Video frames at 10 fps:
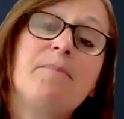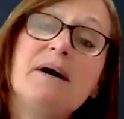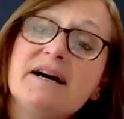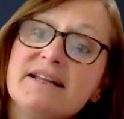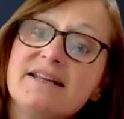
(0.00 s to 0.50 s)

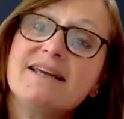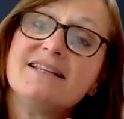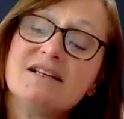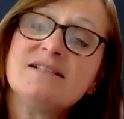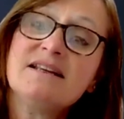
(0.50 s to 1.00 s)
But
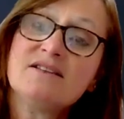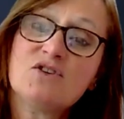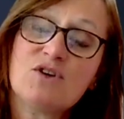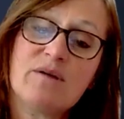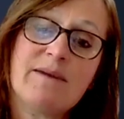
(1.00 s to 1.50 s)
it doesn't
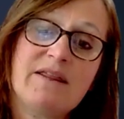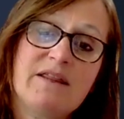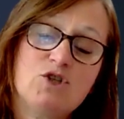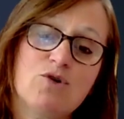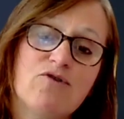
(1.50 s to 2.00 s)
necessarily
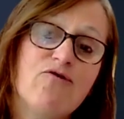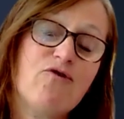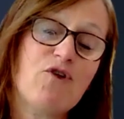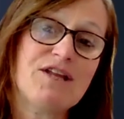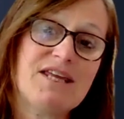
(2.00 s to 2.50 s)
mean that you're
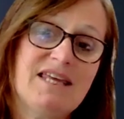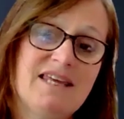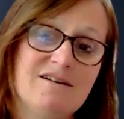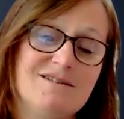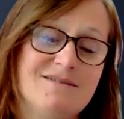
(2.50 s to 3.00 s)
fully
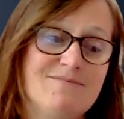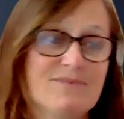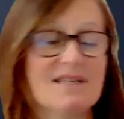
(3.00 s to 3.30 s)
healed.